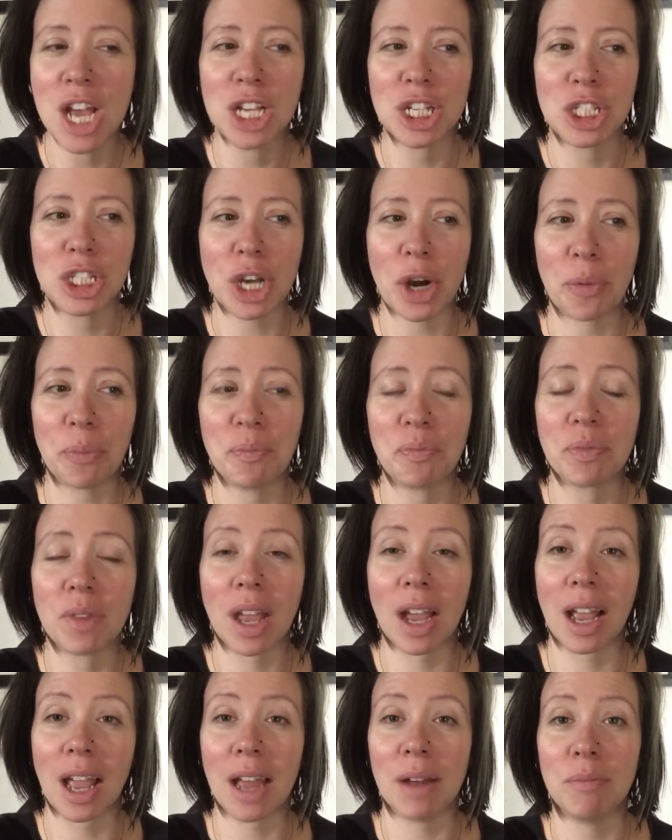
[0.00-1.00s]
So
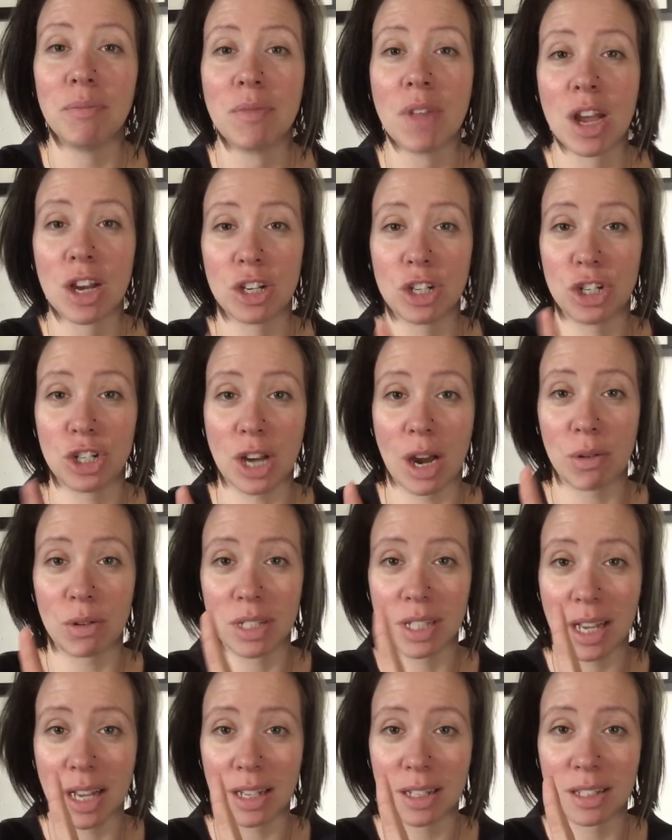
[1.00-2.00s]
again, shower
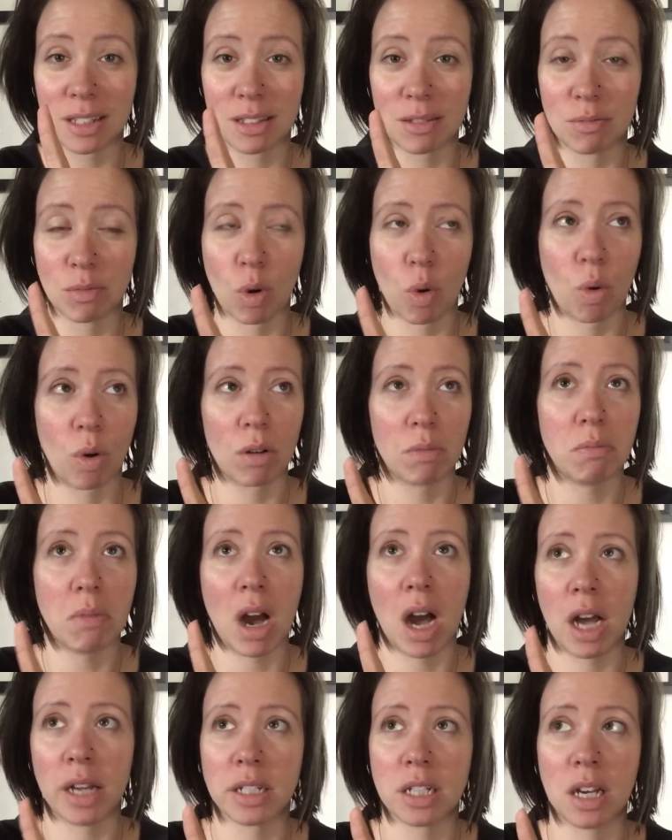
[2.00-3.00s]
sex or
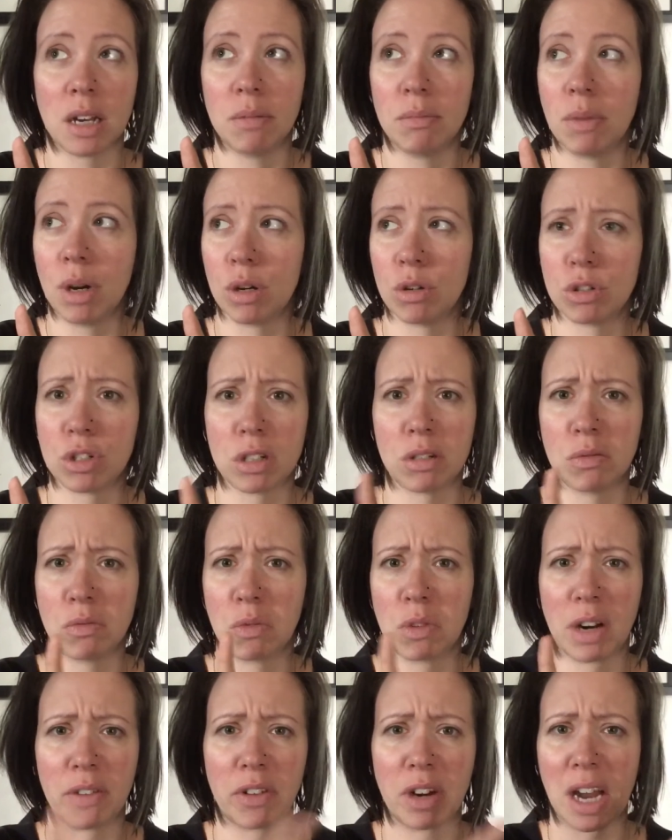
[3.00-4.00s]
hot tub, ocean,
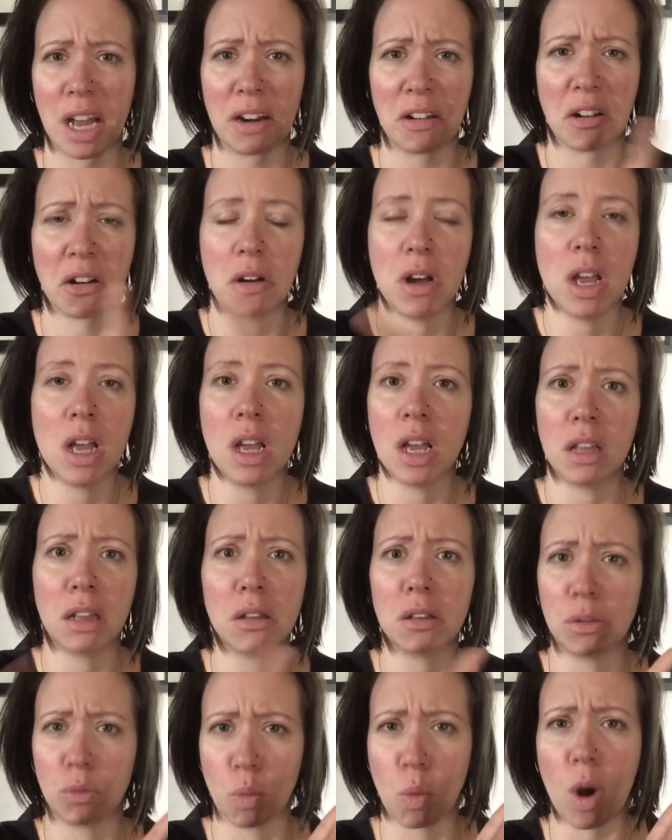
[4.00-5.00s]
whatever, I don't know,
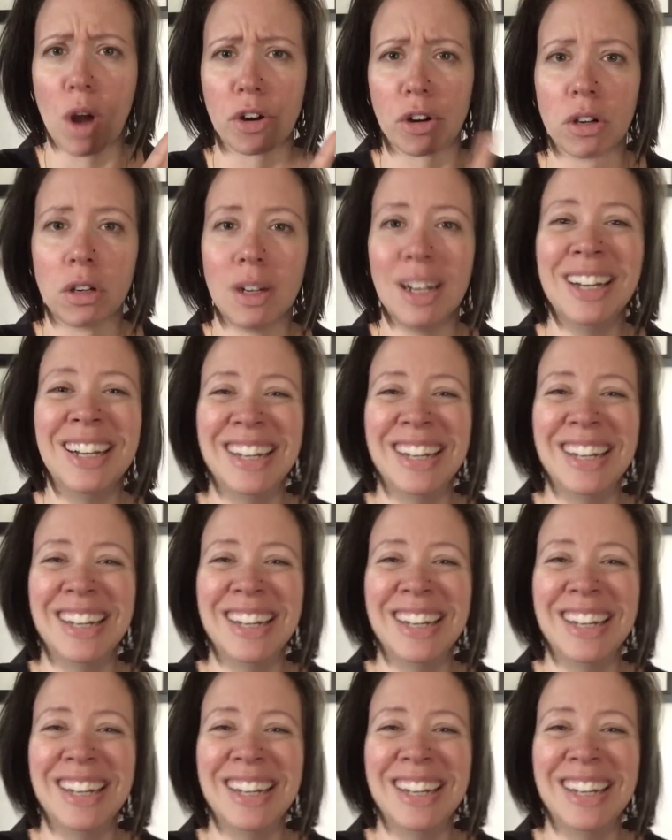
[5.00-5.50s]
water.